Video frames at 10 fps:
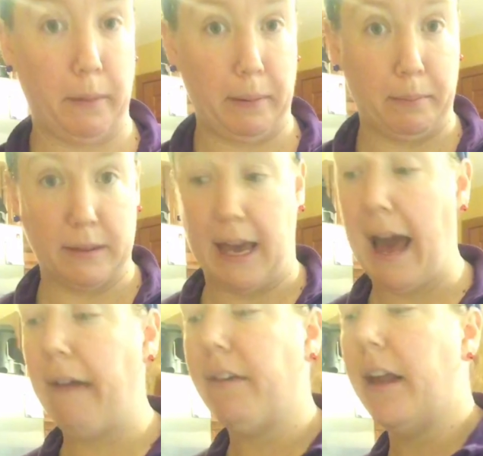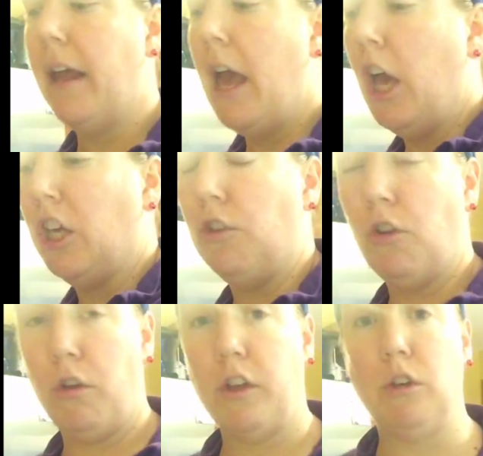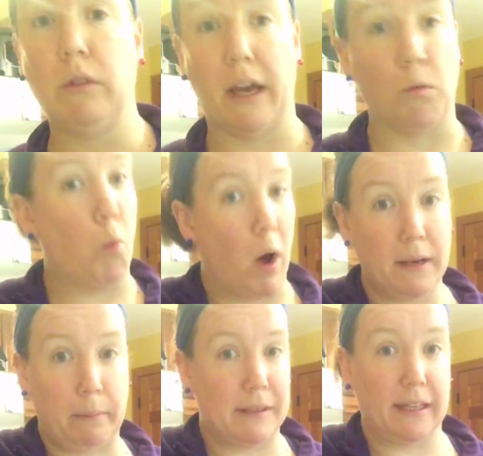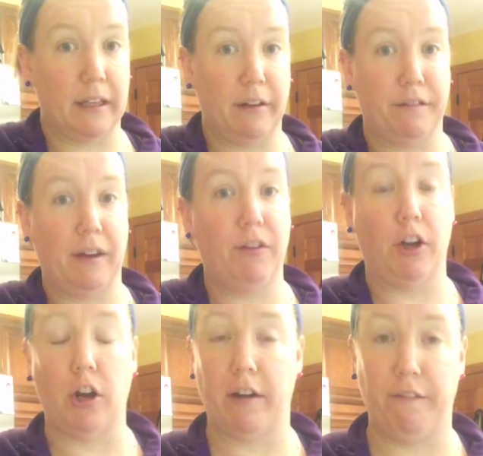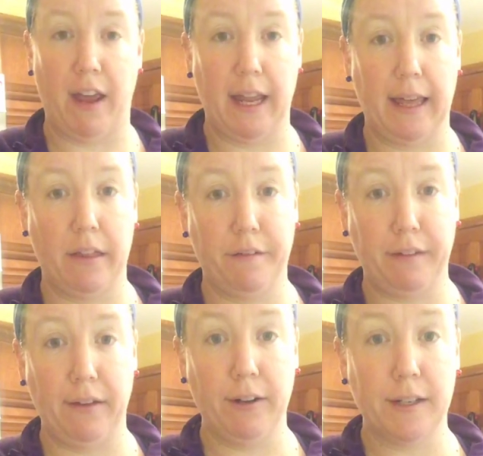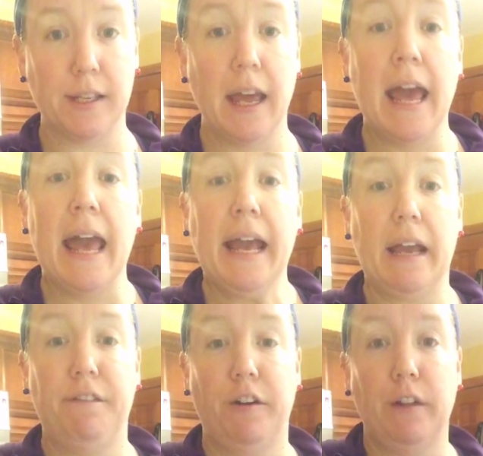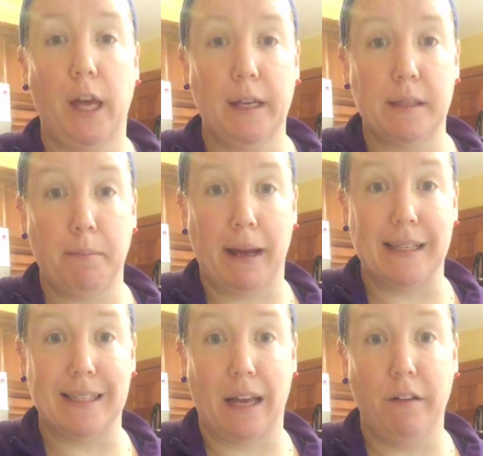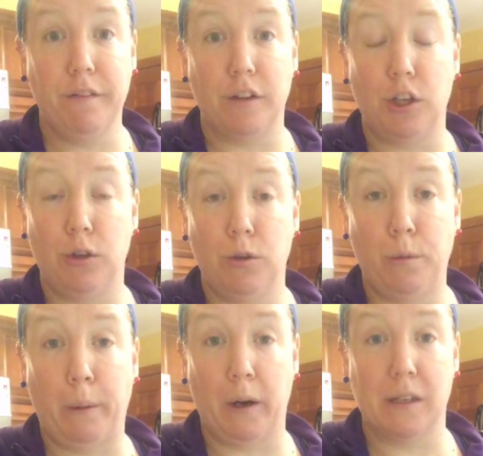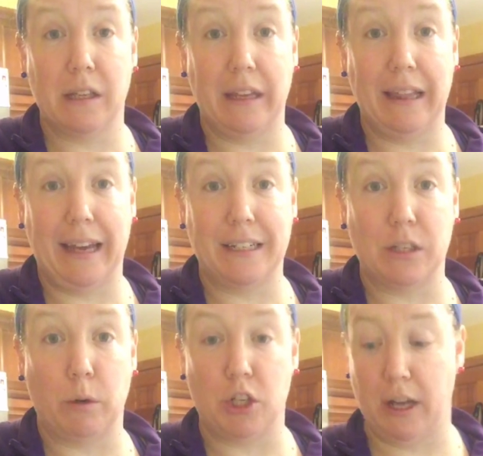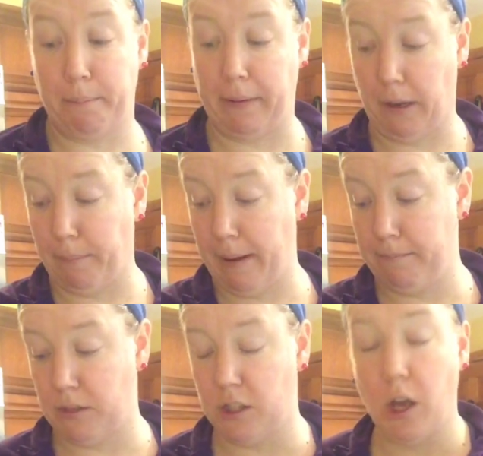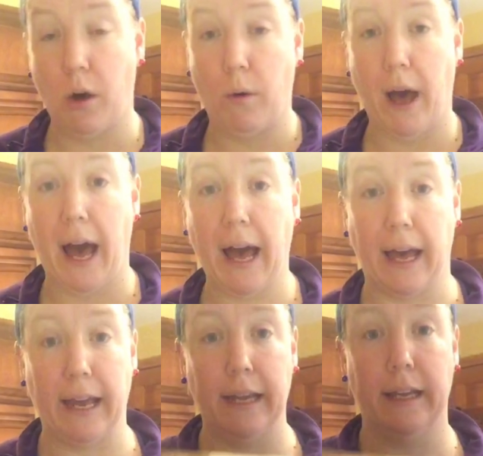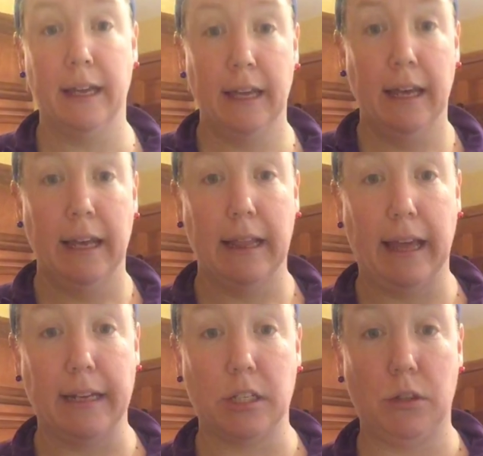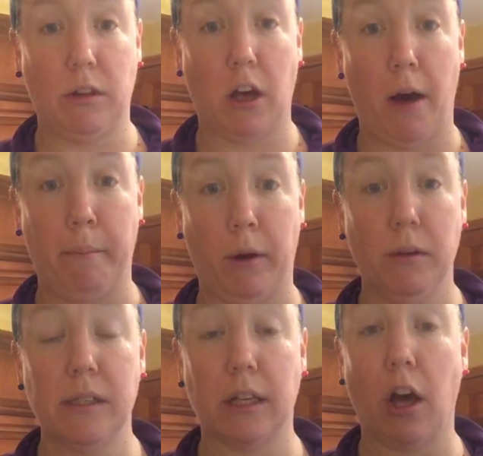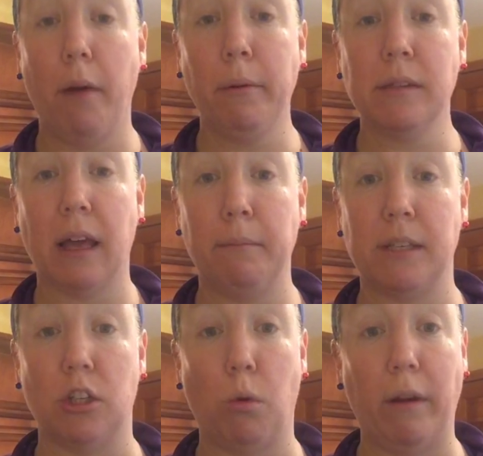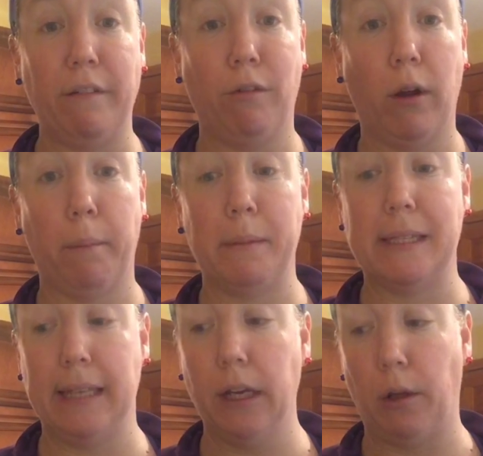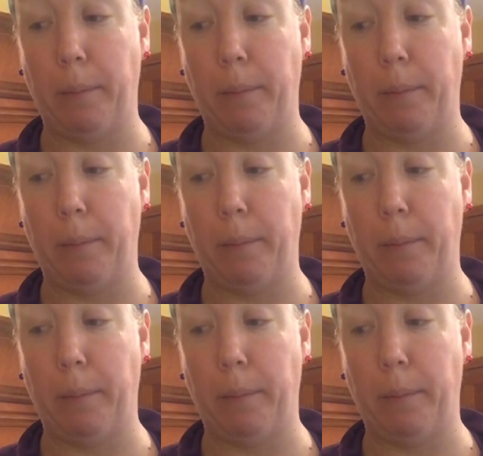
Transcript: people to have it. You know that you like one particular flavor, you're not a fan of the other flavors. If you're like myself, you personally like to switch it up a little bit. So I like to do the combos. The combos comes in 24 single